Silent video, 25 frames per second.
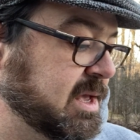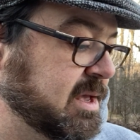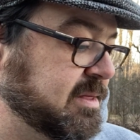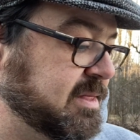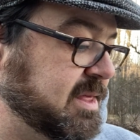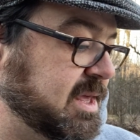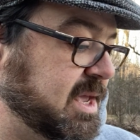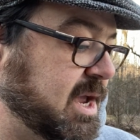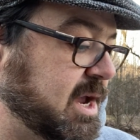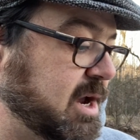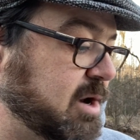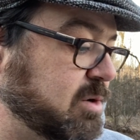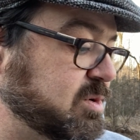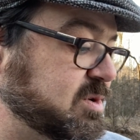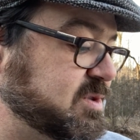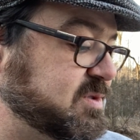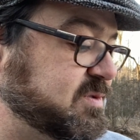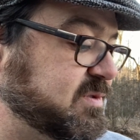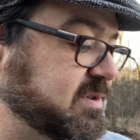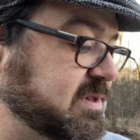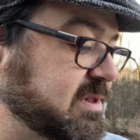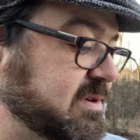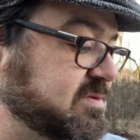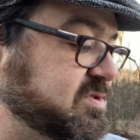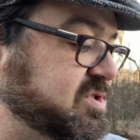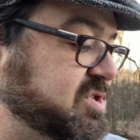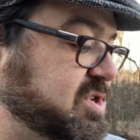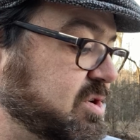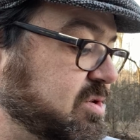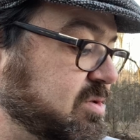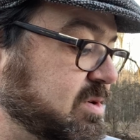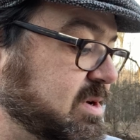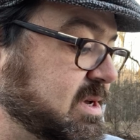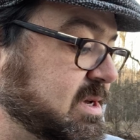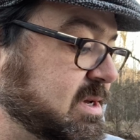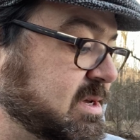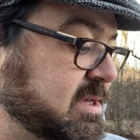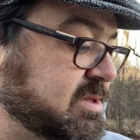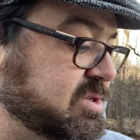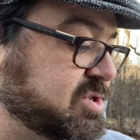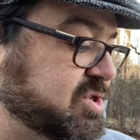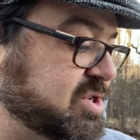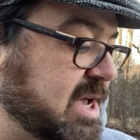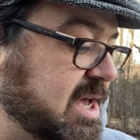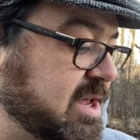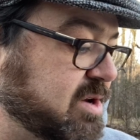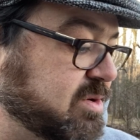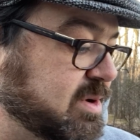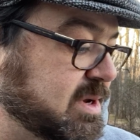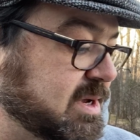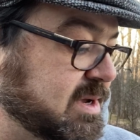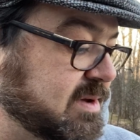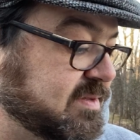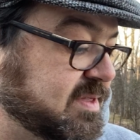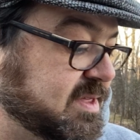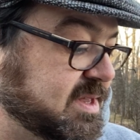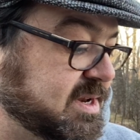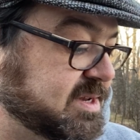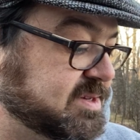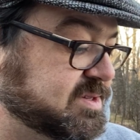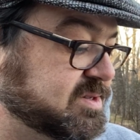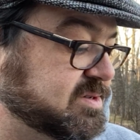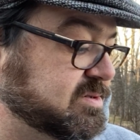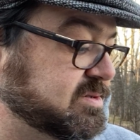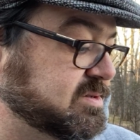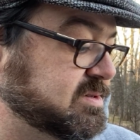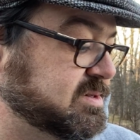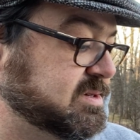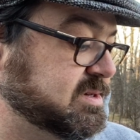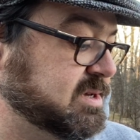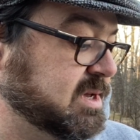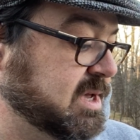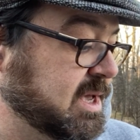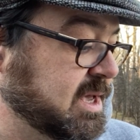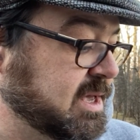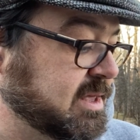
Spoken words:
The air was full of chittering and chattering of the nizzards.